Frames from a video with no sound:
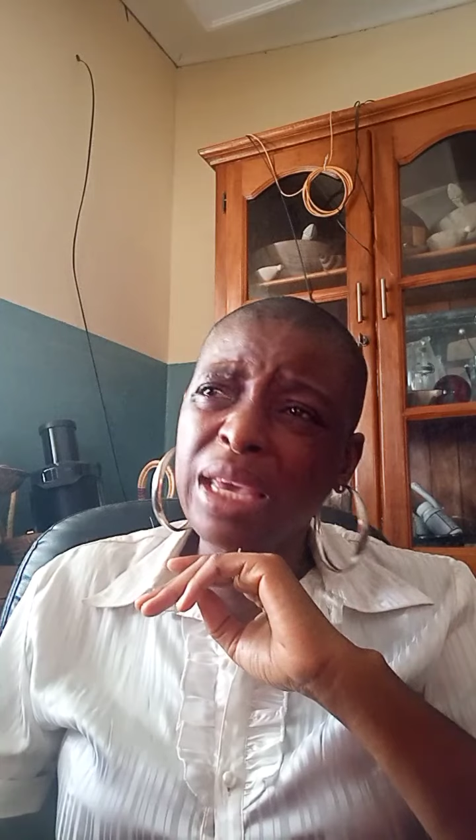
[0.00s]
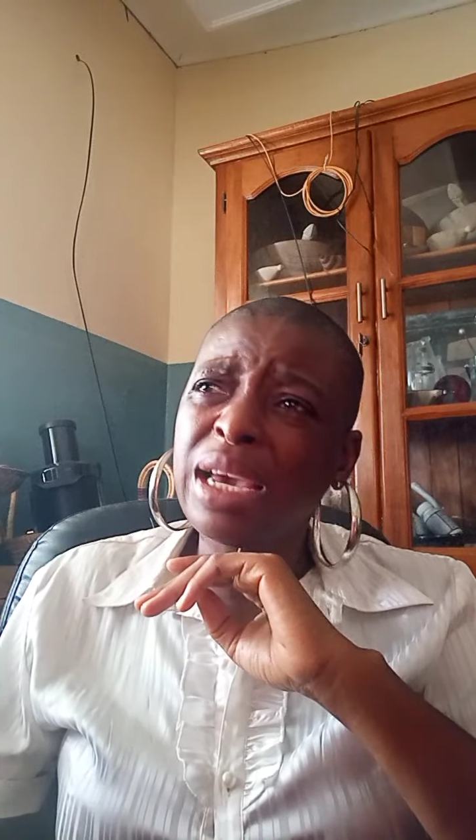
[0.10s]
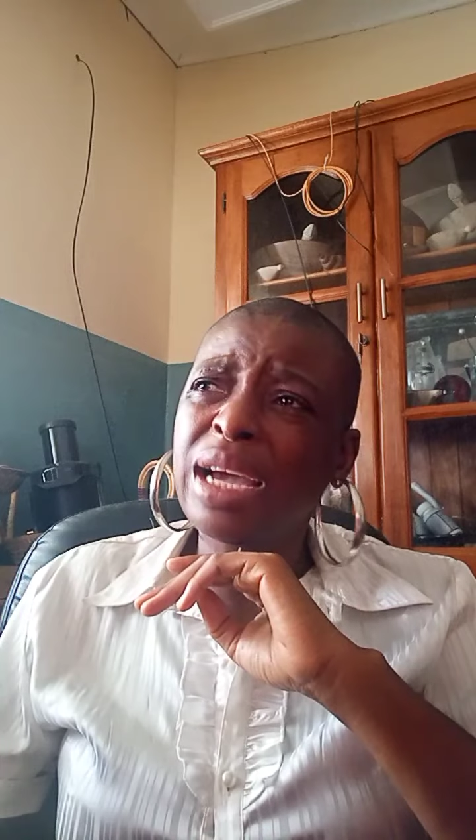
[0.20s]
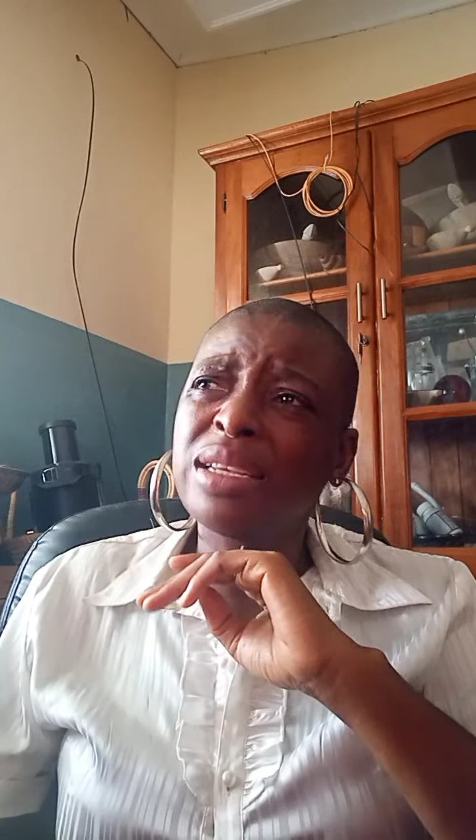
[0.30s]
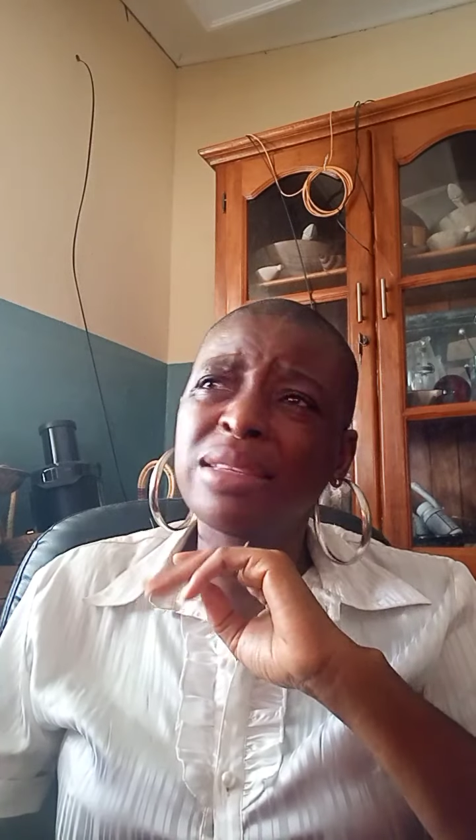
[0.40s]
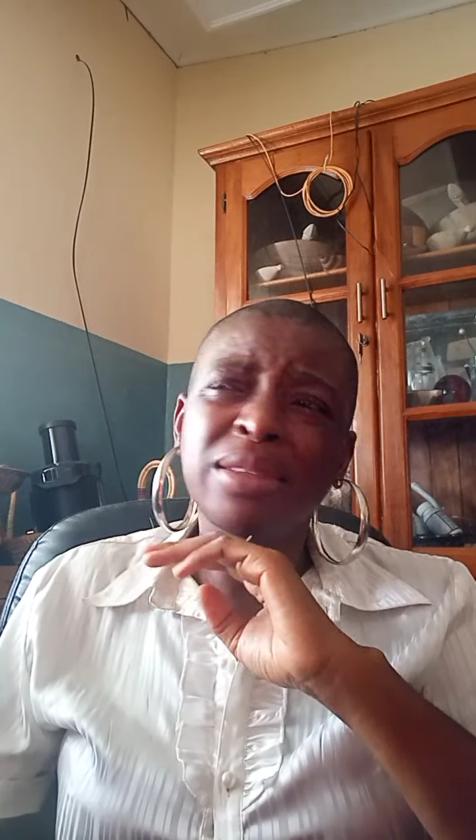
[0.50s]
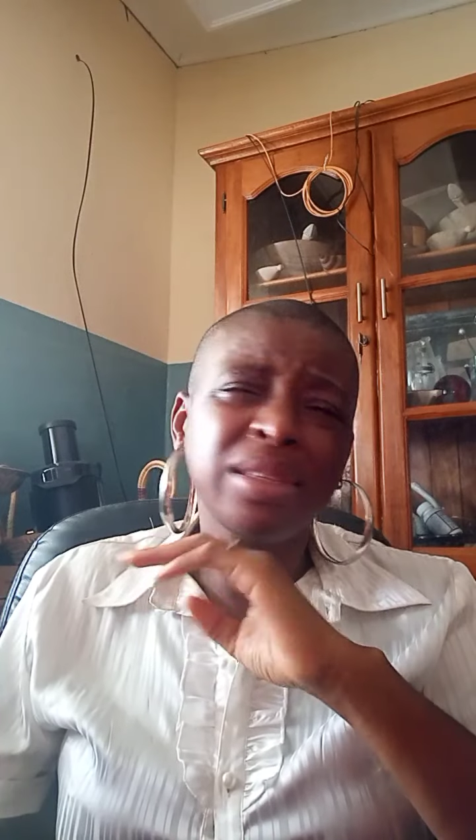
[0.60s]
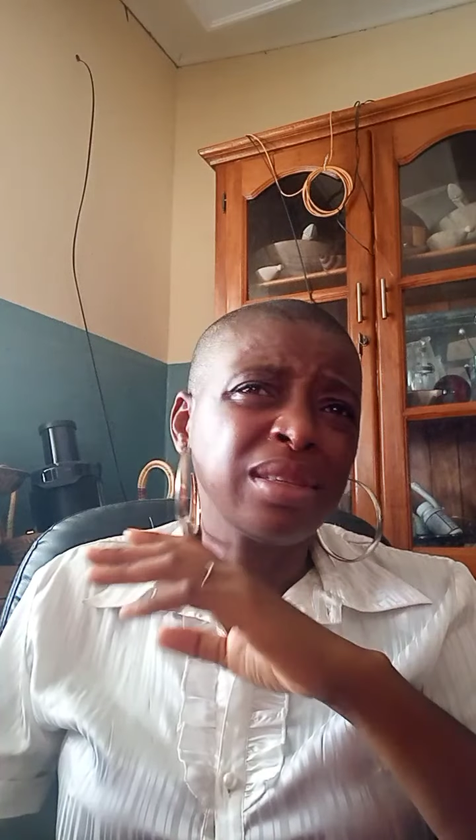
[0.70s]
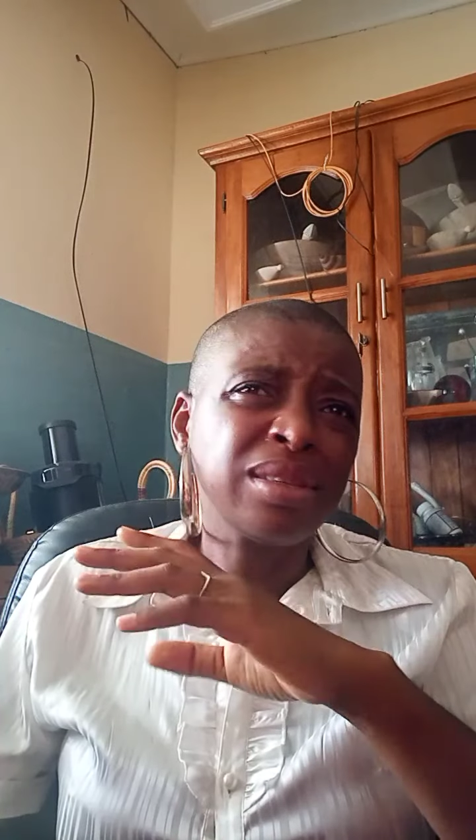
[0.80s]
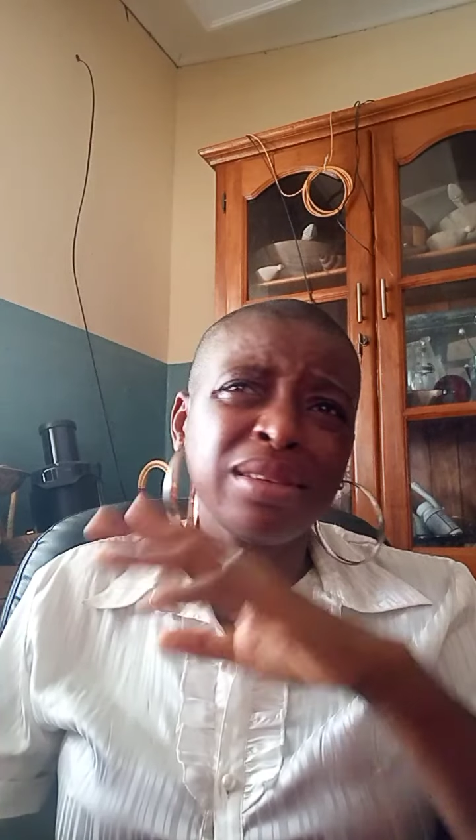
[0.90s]
and
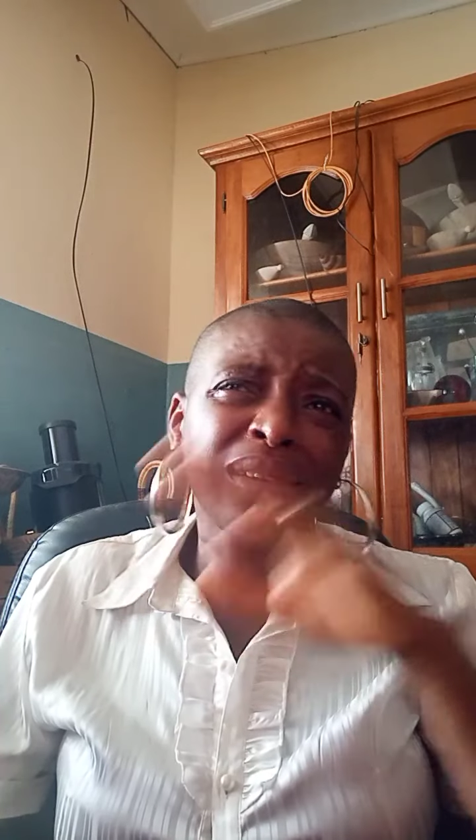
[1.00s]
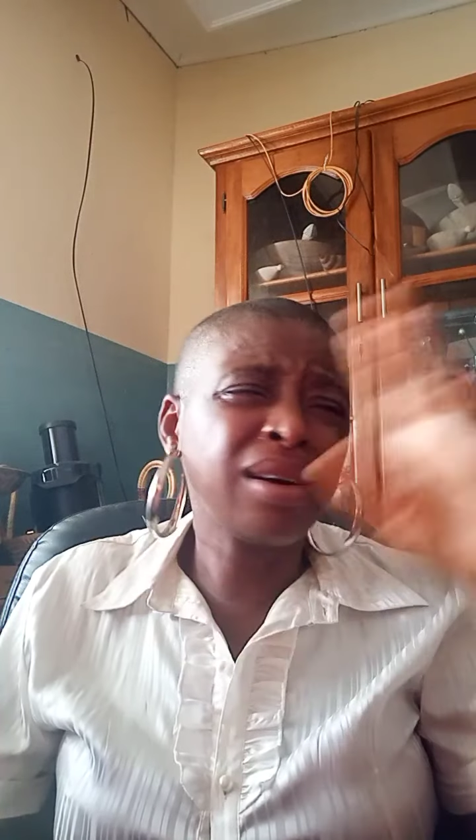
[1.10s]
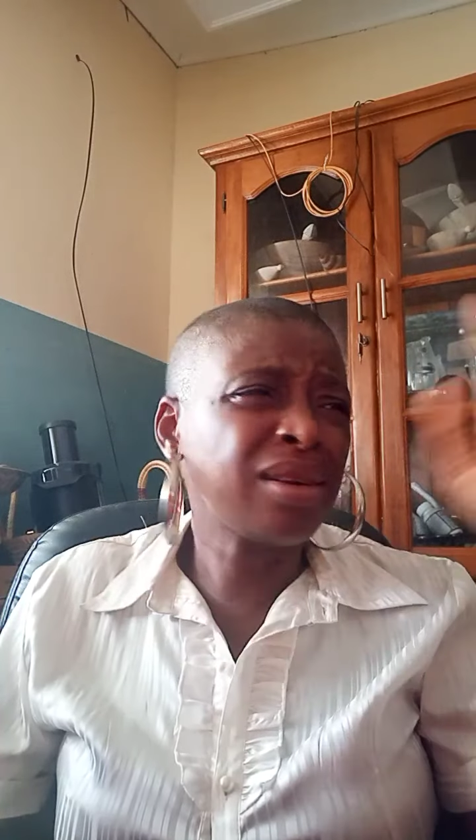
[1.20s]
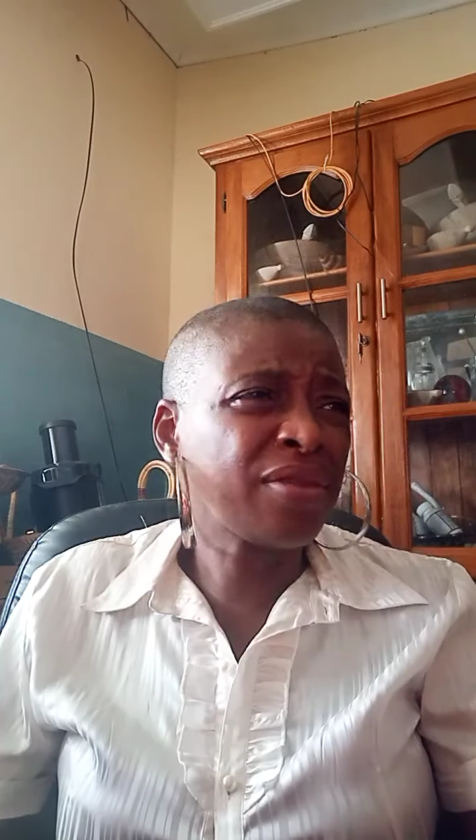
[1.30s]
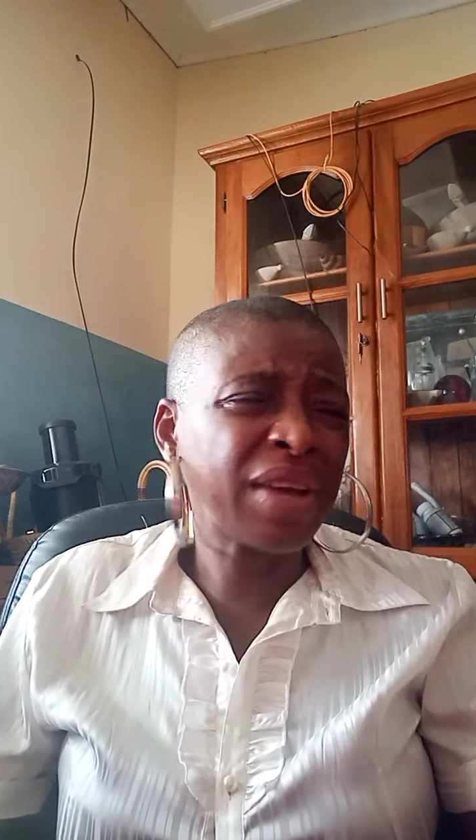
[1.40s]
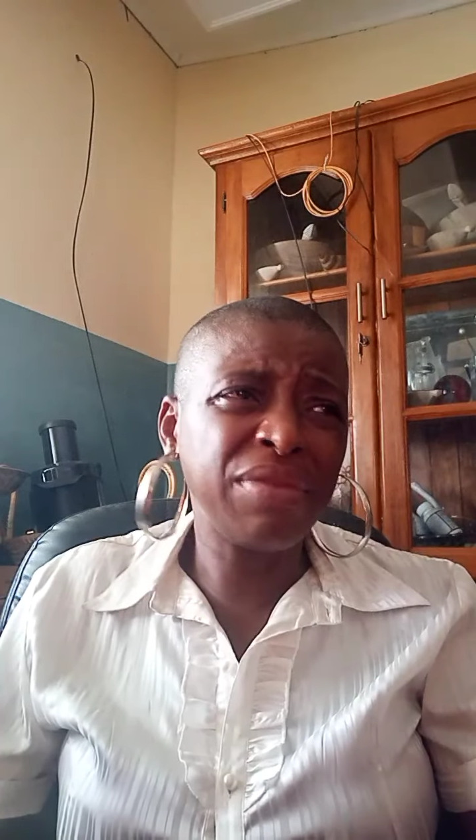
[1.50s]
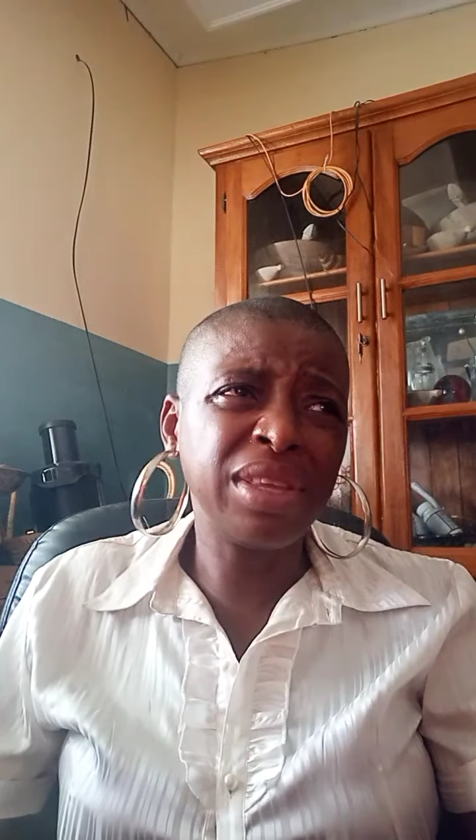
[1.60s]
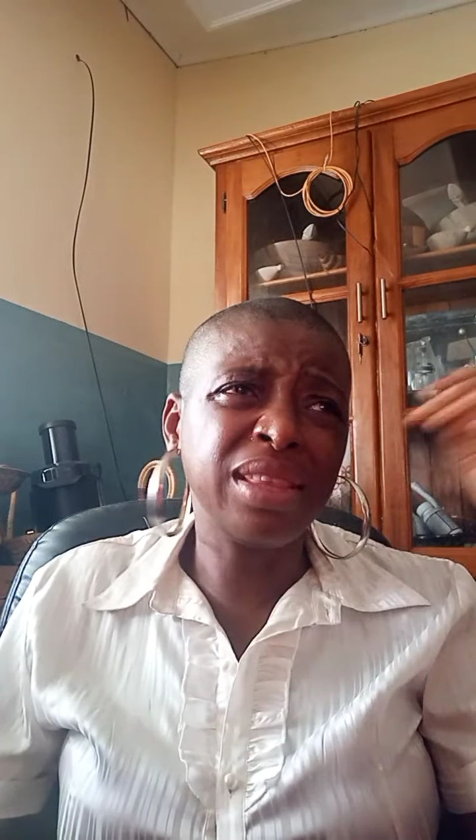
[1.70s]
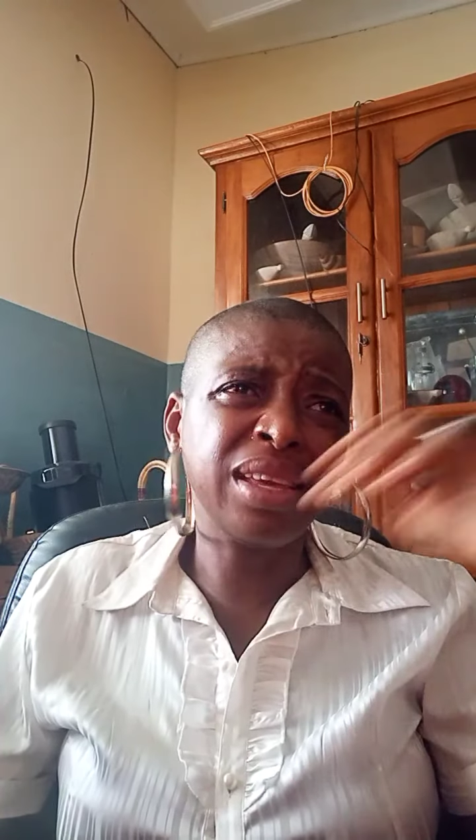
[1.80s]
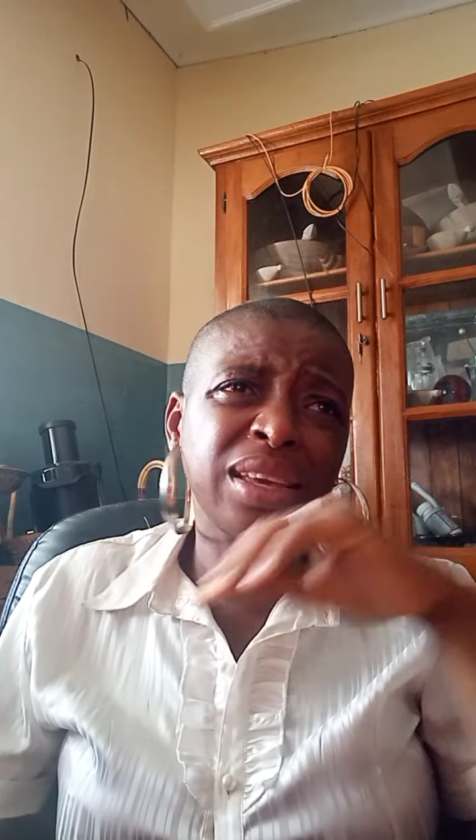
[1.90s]
a lot of
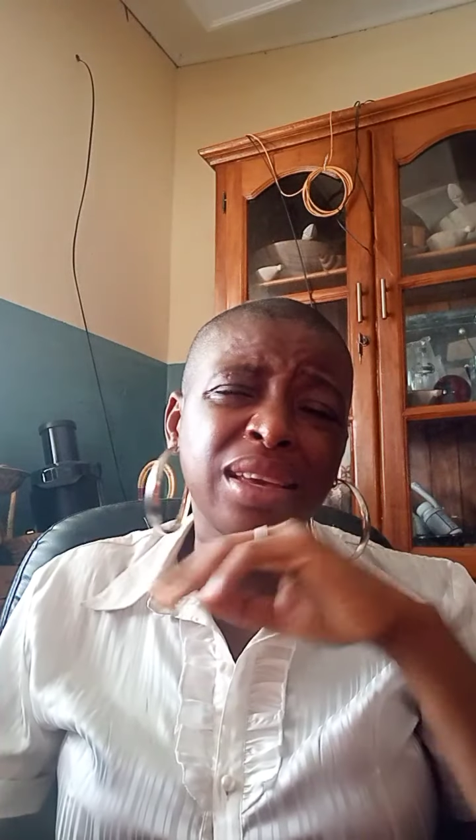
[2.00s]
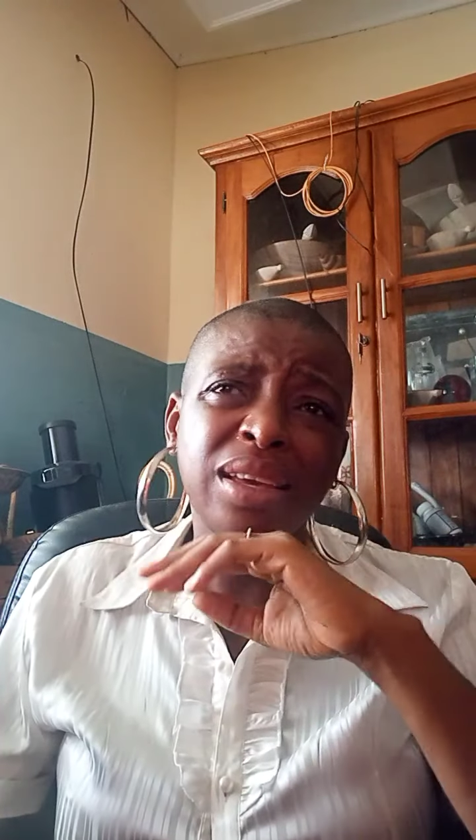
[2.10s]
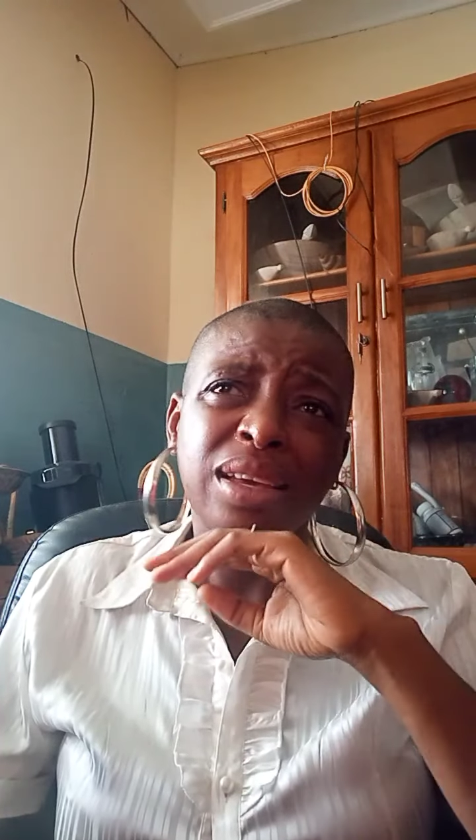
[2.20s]
everything,